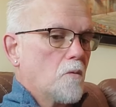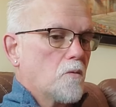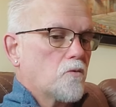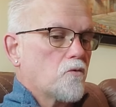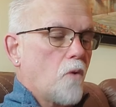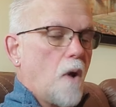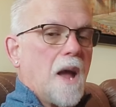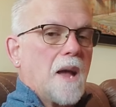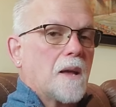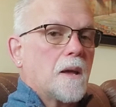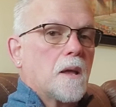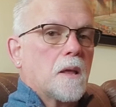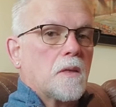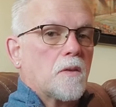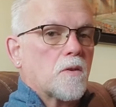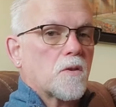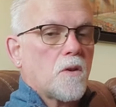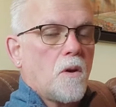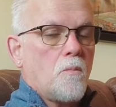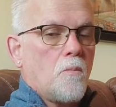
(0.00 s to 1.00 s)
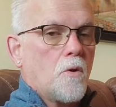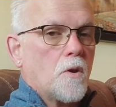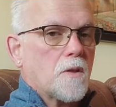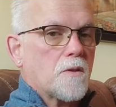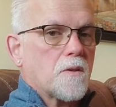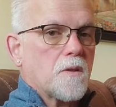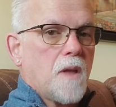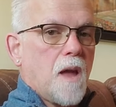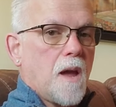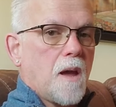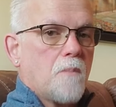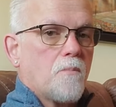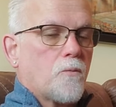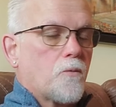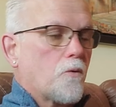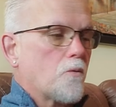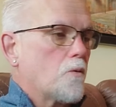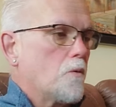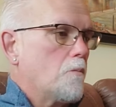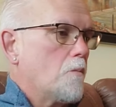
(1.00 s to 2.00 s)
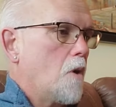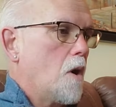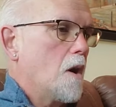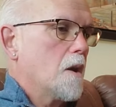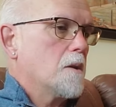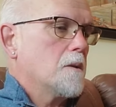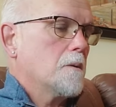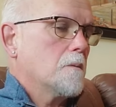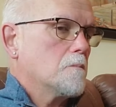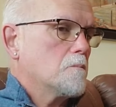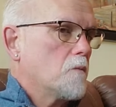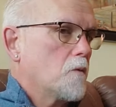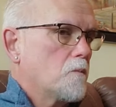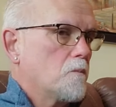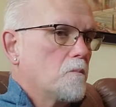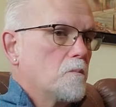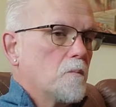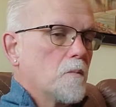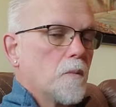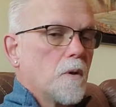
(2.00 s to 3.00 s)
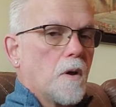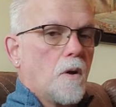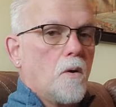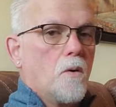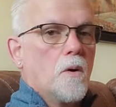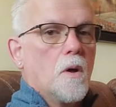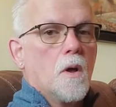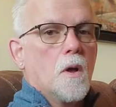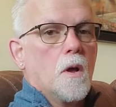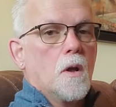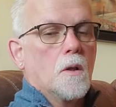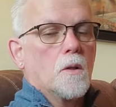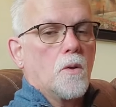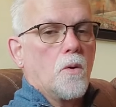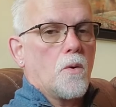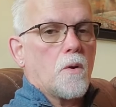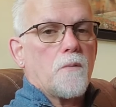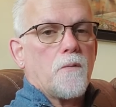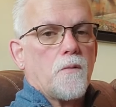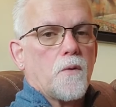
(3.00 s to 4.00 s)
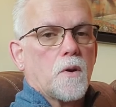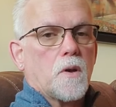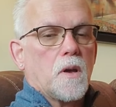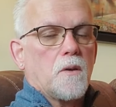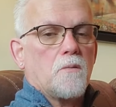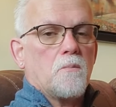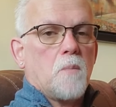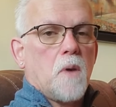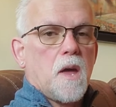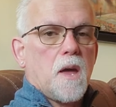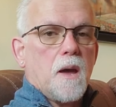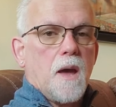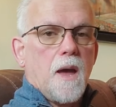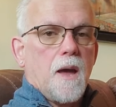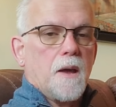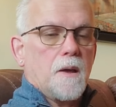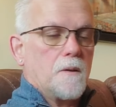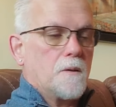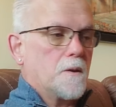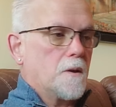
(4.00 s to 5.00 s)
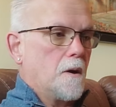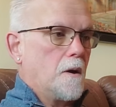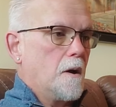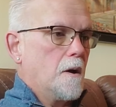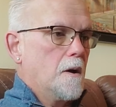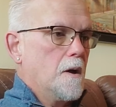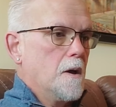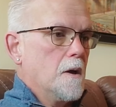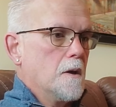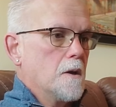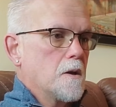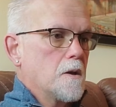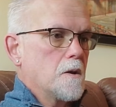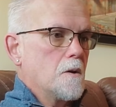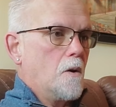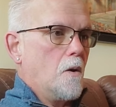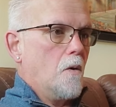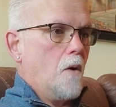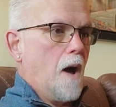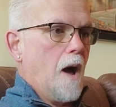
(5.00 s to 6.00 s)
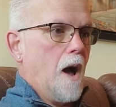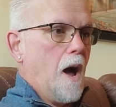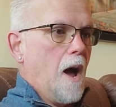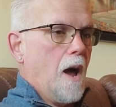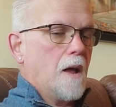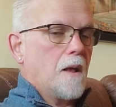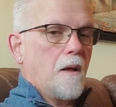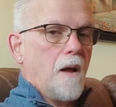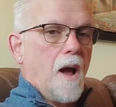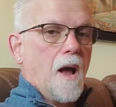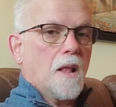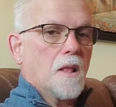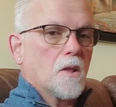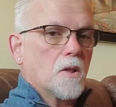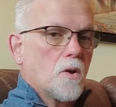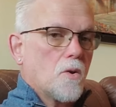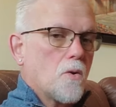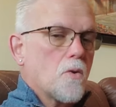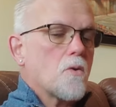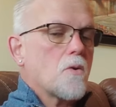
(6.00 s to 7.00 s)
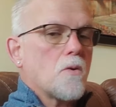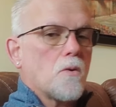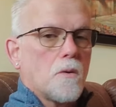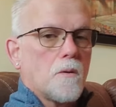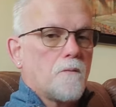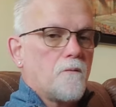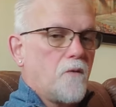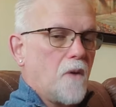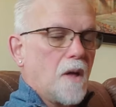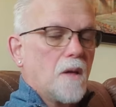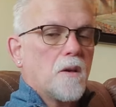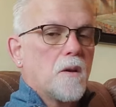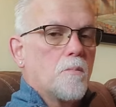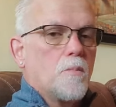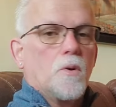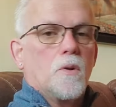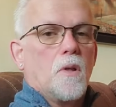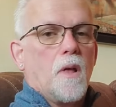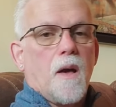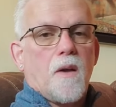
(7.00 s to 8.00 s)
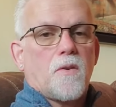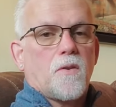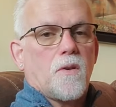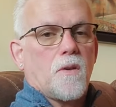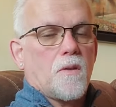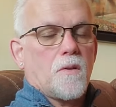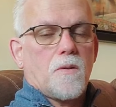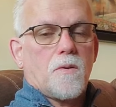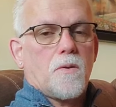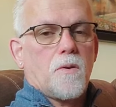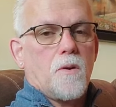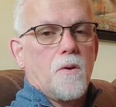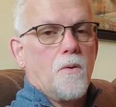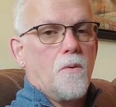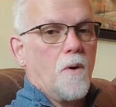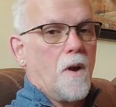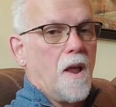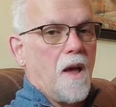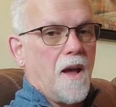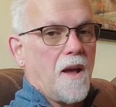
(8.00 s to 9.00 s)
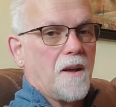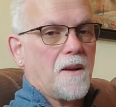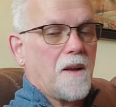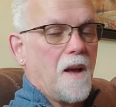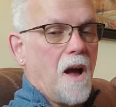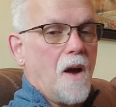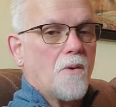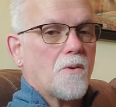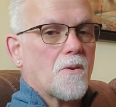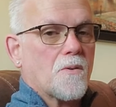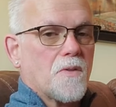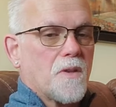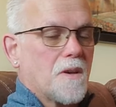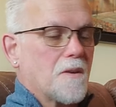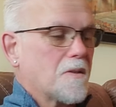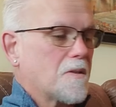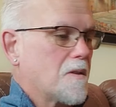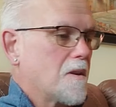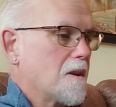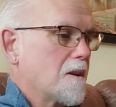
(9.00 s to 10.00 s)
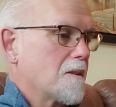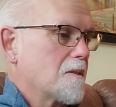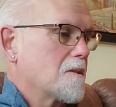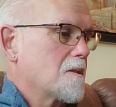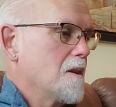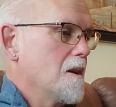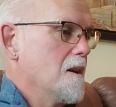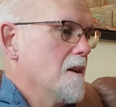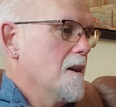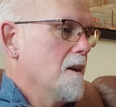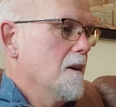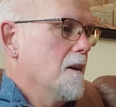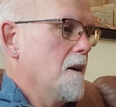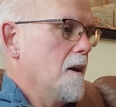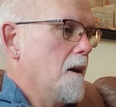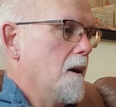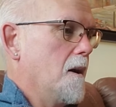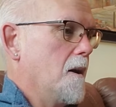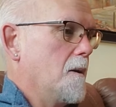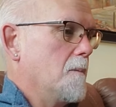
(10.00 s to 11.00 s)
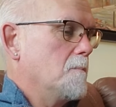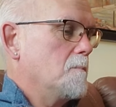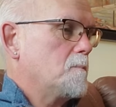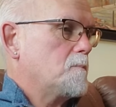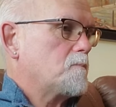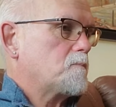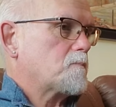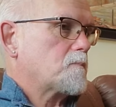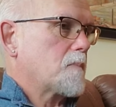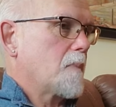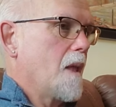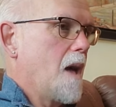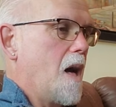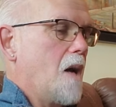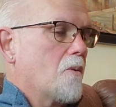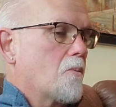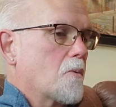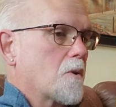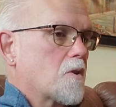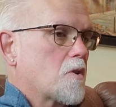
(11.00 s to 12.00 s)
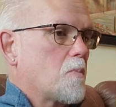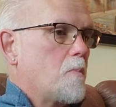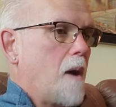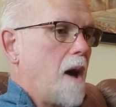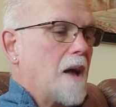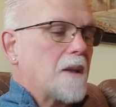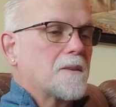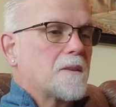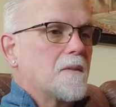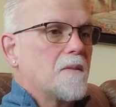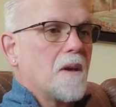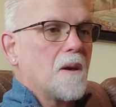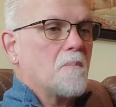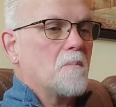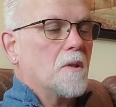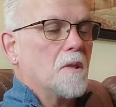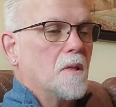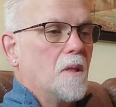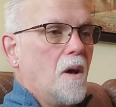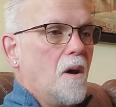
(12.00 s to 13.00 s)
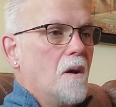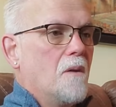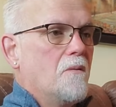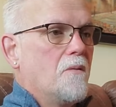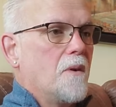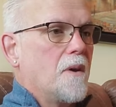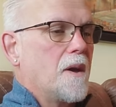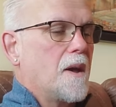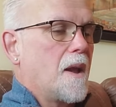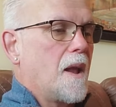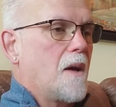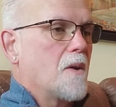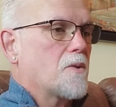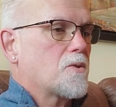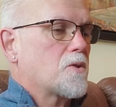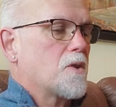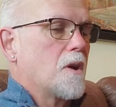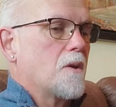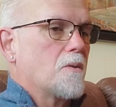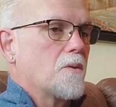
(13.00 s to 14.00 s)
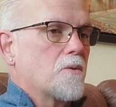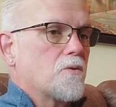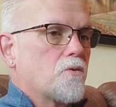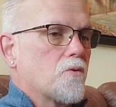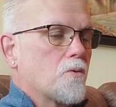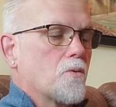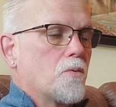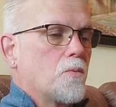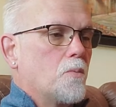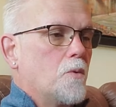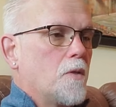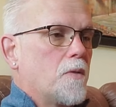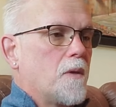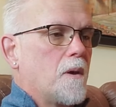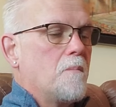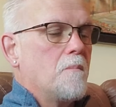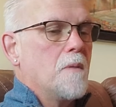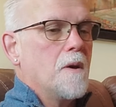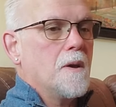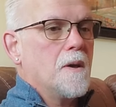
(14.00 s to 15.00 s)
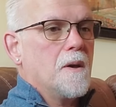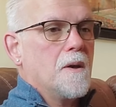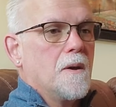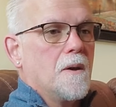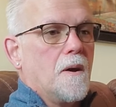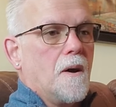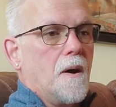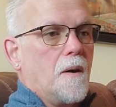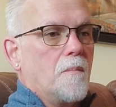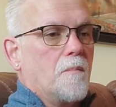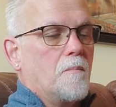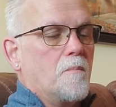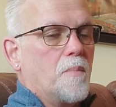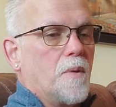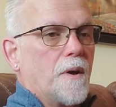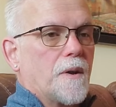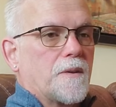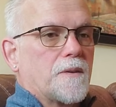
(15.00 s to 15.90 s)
dragging someone's name through the mud, you know, Lord forgive me. And, I learn valuable lessons when I encounter these things. I'll respond to them in love and I'll share the truth with them. I'm